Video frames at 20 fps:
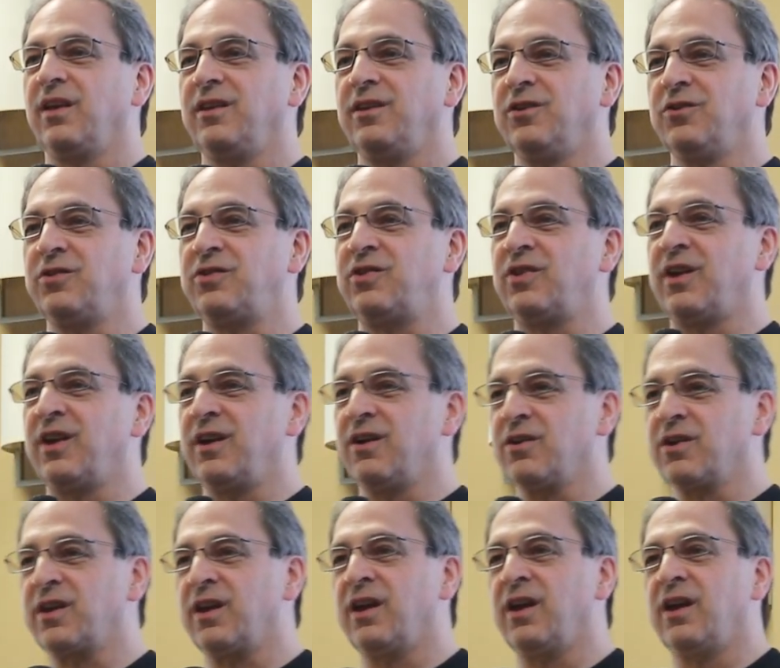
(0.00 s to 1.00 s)
You say,
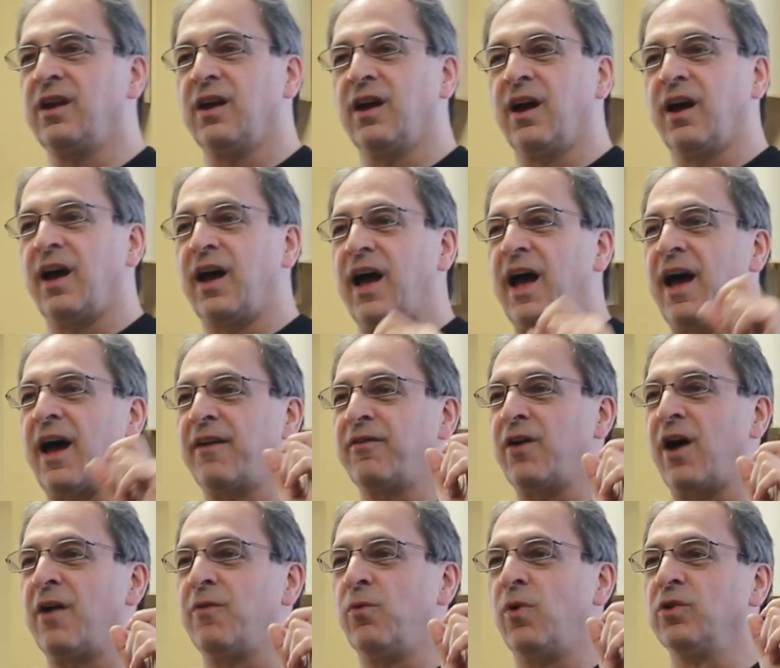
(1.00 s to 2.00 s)
okay,
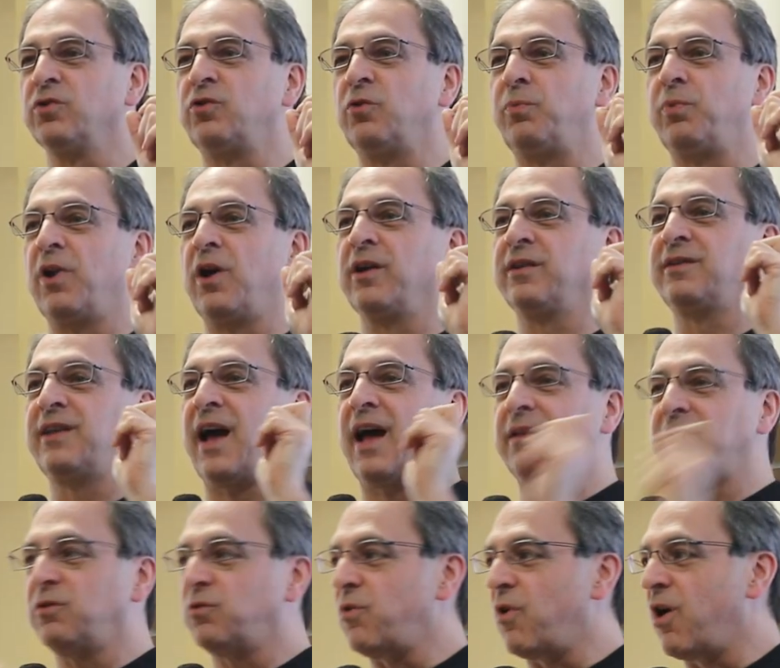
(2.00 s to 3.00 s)
I want to plug
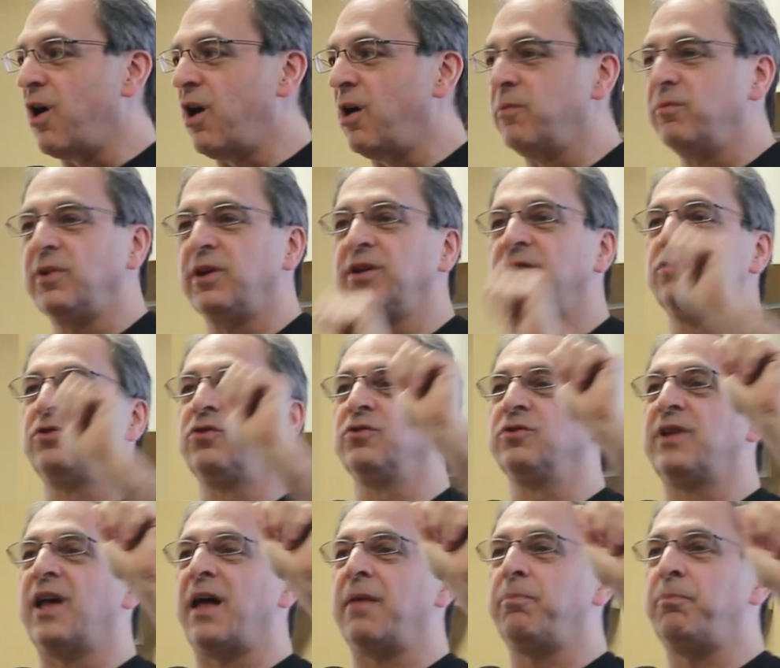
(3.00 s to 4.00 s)
that ROM into
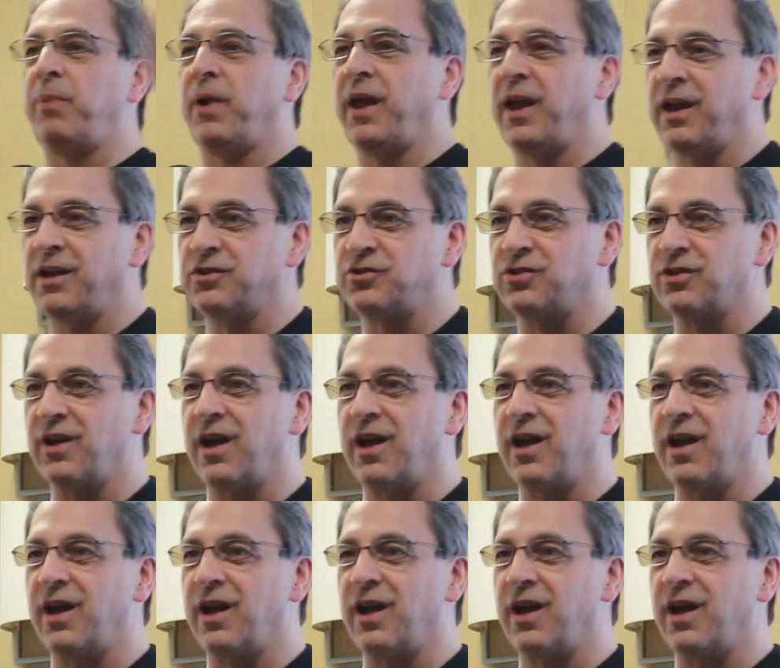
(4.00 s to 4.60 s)
that page.